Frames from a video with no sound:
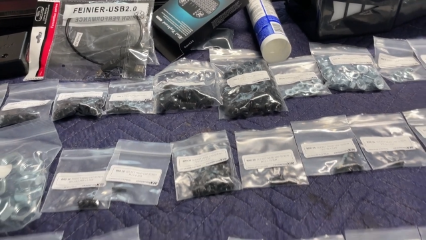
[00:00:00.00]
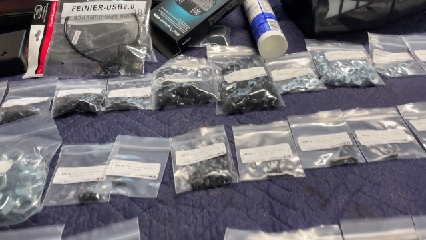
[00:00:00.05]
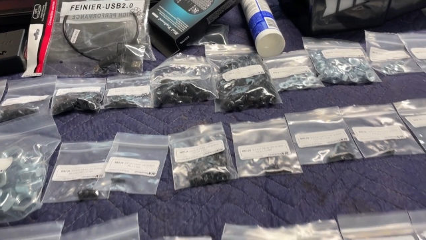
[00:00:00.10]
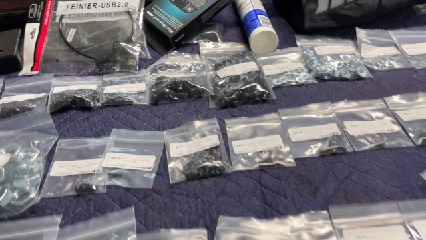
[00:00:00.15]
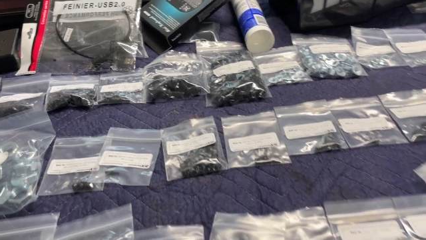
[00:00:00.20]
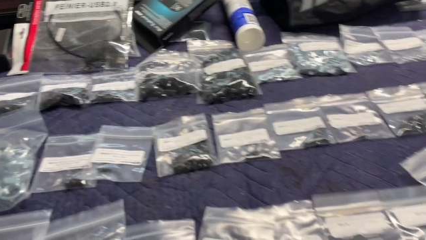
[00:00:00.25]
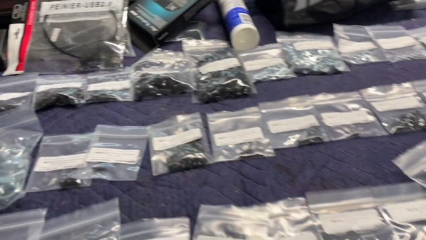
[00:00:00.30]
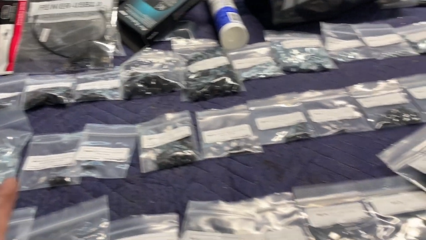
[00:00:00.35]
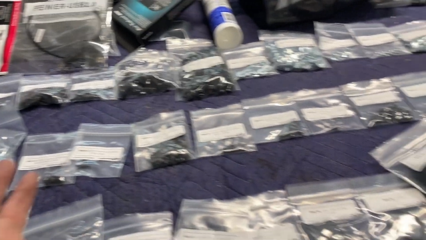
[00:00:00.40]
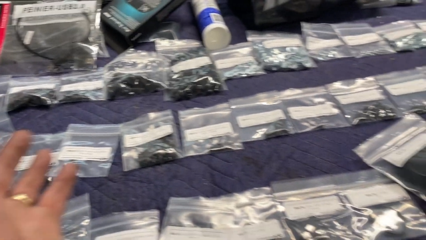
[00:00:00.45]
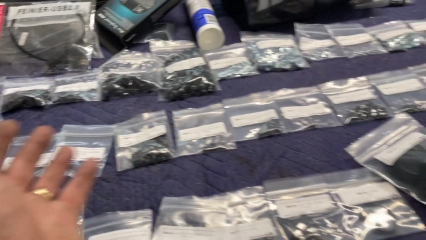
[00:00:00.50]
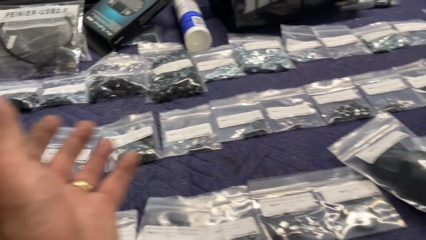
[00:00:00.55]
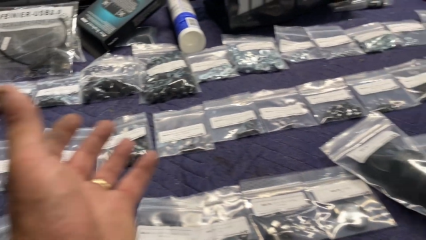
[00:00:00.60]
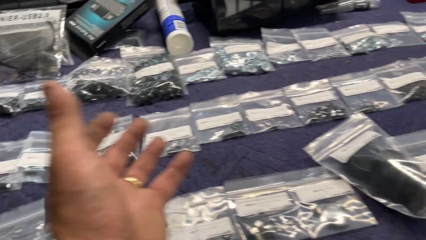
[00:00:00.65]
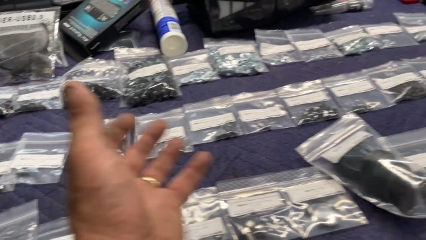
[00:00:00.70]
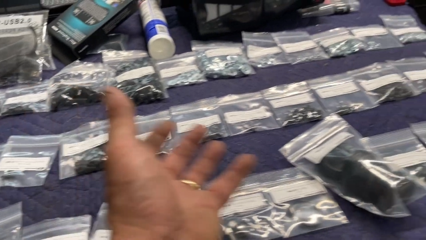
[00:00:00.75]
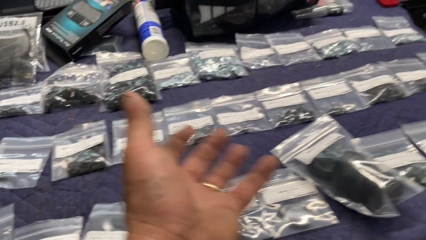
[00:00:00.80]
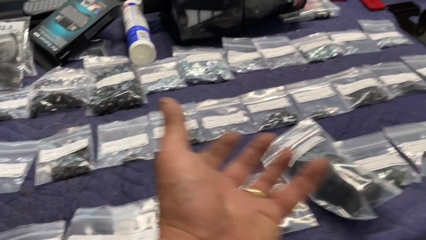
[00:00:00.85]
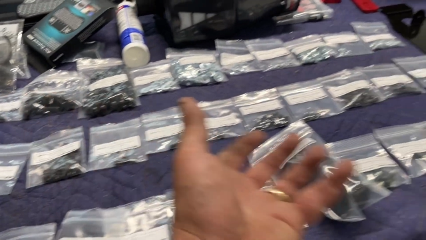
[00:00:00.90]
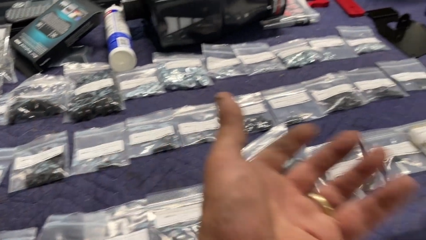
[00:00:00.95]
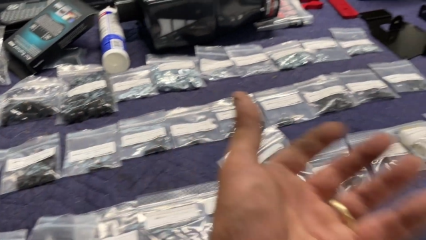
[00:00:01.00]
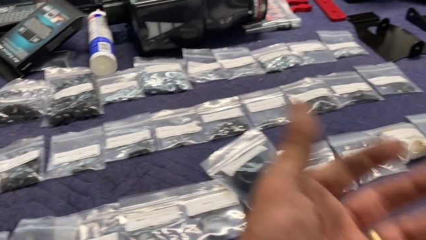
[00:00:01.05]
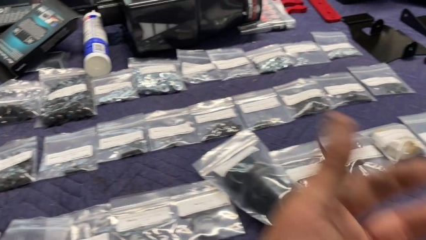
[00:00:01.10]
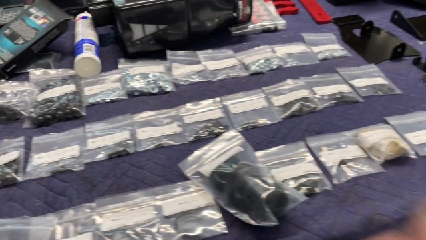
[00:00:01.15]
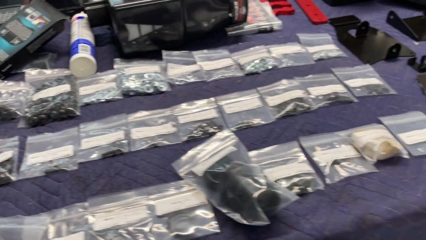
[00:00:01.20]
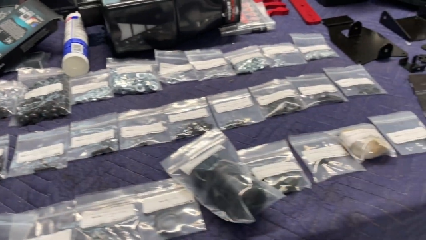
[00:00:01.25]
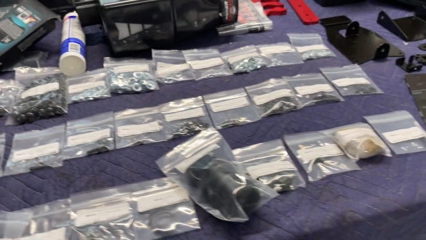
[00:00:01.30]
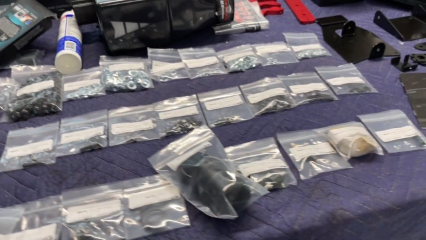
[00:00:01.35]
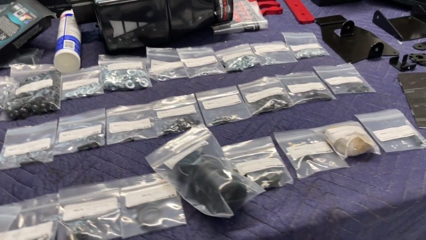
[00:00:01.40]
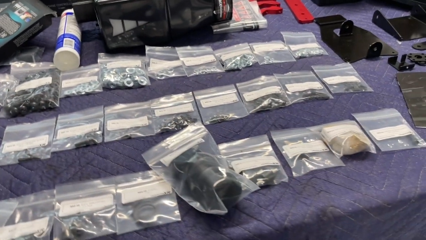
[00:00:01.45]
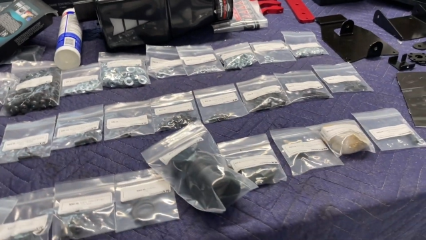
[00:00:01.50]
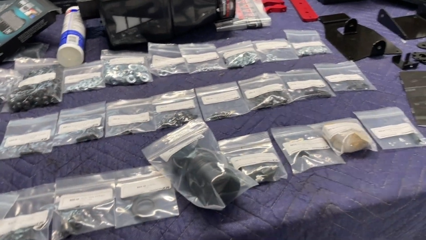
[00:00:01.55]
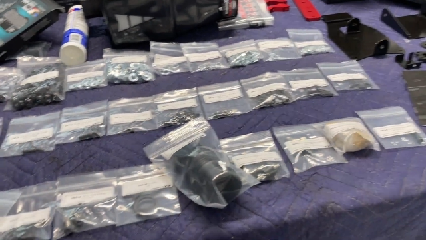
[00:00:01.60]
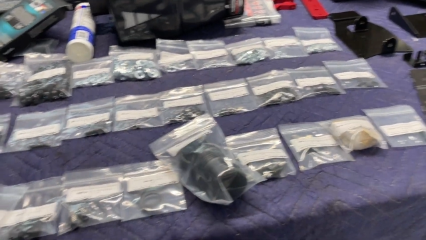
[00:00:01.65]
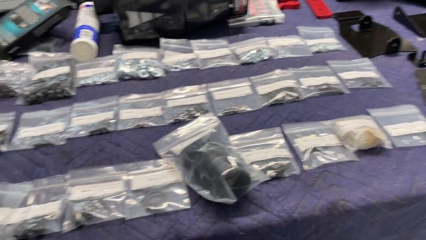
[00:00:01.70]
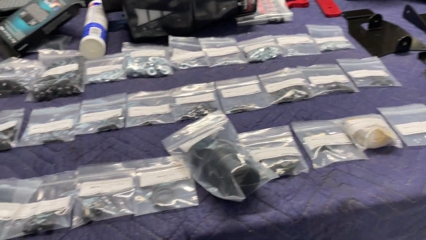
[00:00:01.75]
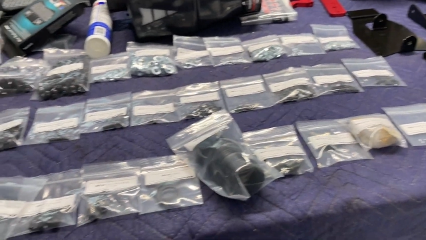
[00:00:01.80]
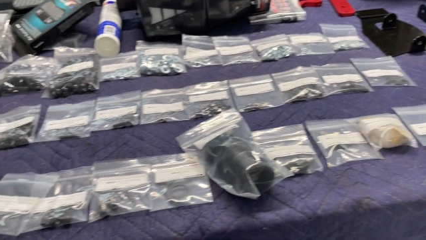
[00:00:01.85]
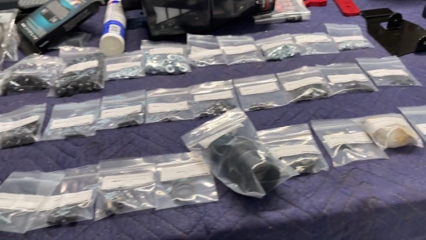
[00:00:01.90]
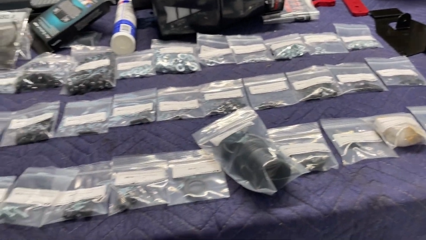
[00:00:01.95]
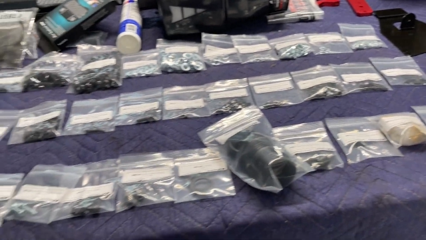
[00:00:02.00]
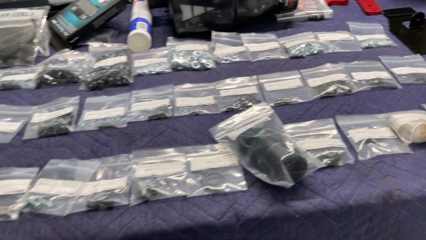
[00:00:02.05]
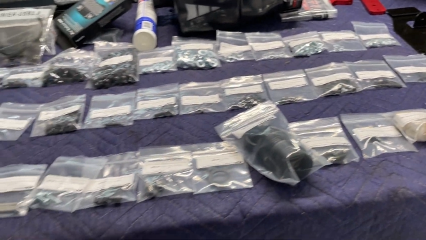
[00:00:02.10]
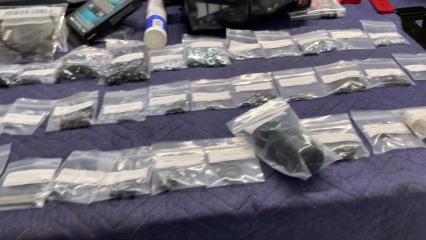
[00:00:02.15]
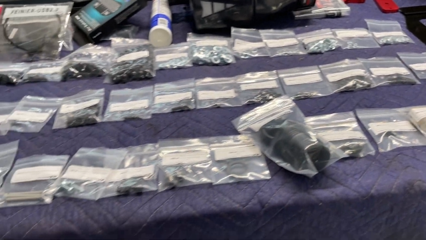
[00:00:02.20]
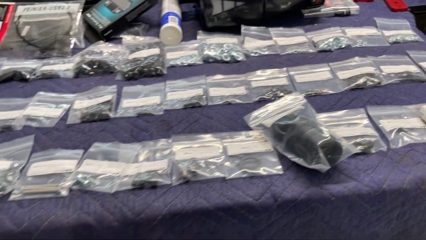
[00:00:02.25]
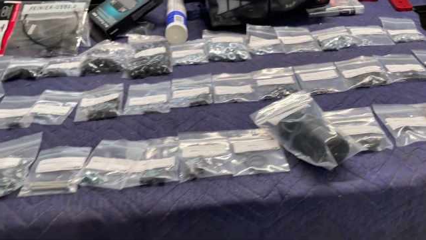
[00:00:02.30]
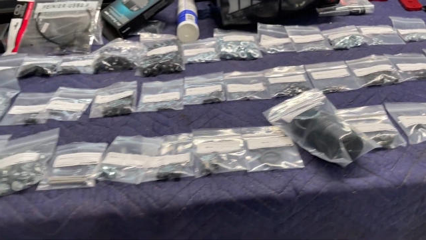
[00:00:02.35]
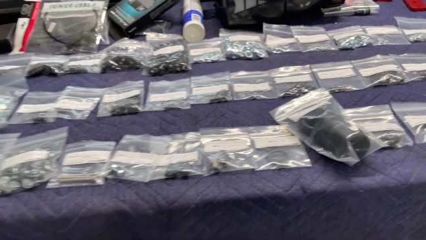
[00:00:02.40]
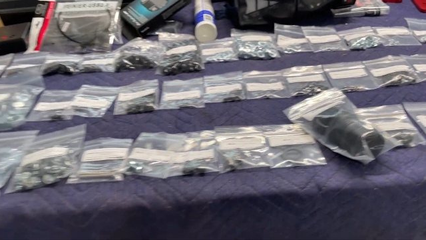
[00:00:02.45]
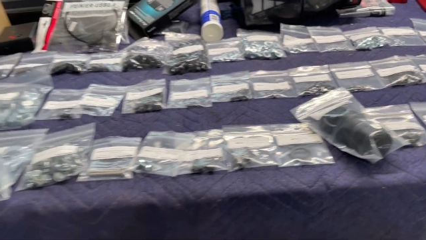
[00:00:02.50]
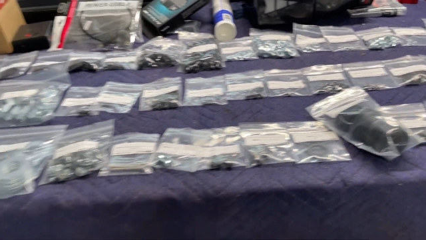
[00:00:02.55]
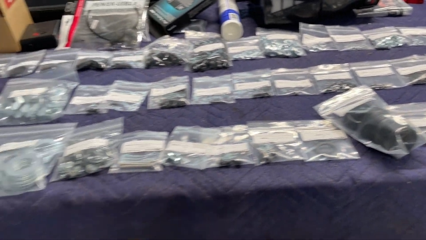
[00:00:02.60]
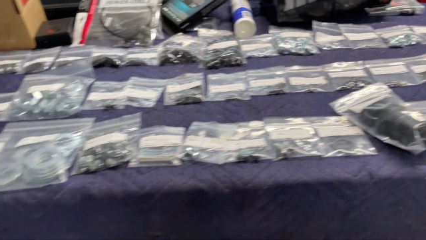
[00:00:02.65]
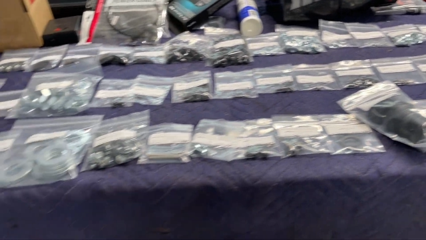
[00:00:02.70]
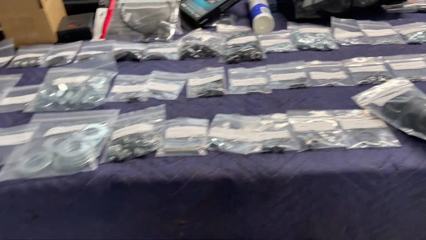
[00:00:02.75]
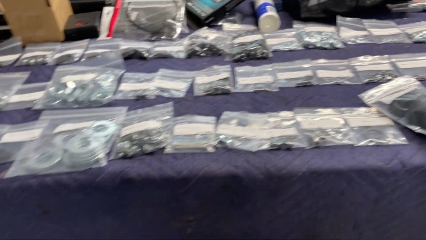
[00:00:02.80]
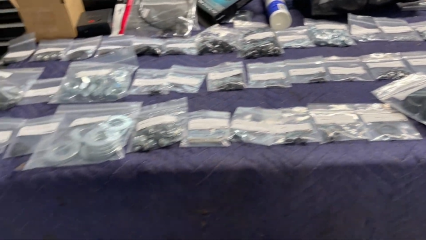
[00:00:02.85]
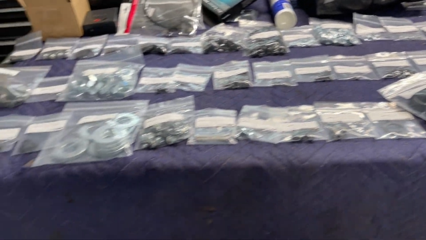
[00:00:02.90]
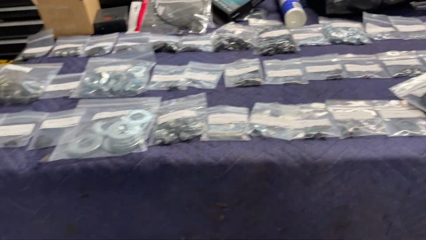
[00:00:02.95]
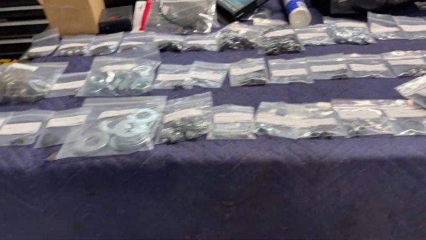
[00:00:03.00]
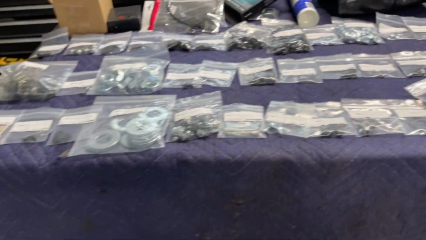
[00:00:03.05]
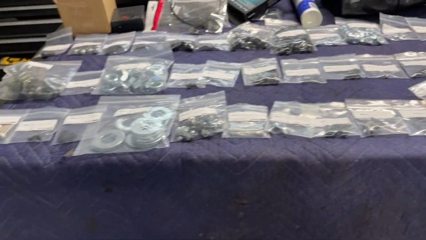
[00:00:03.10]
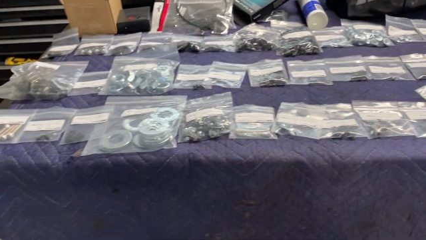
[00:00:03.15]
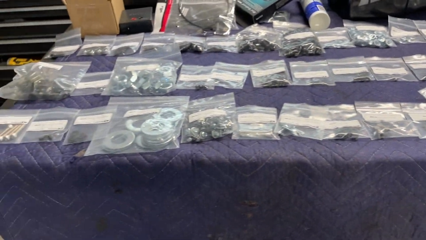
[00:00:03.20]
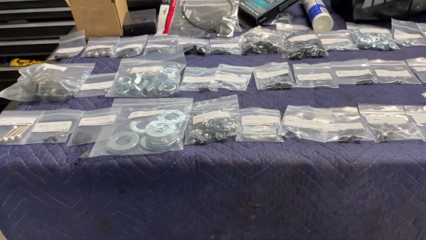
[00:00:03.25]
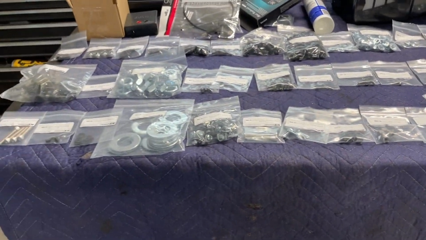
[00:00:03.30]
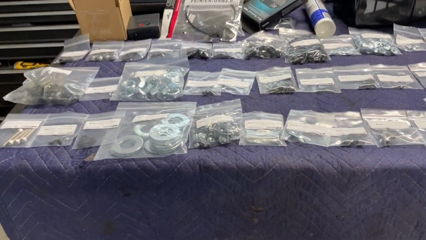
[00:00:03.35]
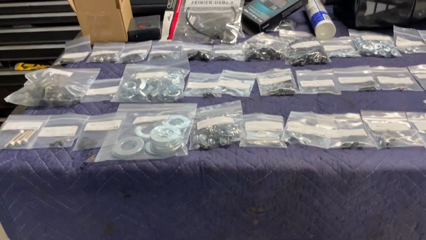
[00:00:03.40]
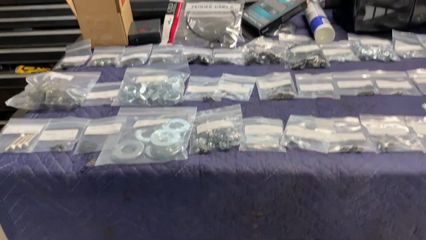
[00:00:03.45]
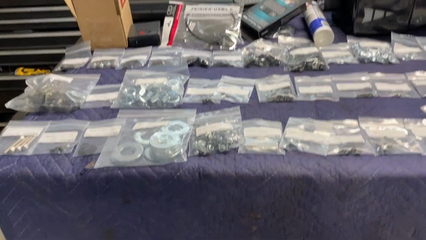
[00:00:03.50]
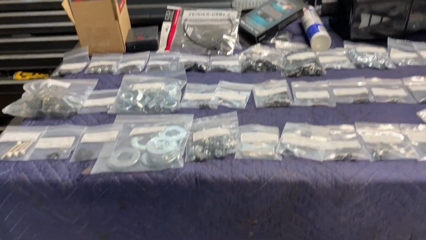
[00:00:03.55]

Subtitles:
No face is visible, so there are no lips to read.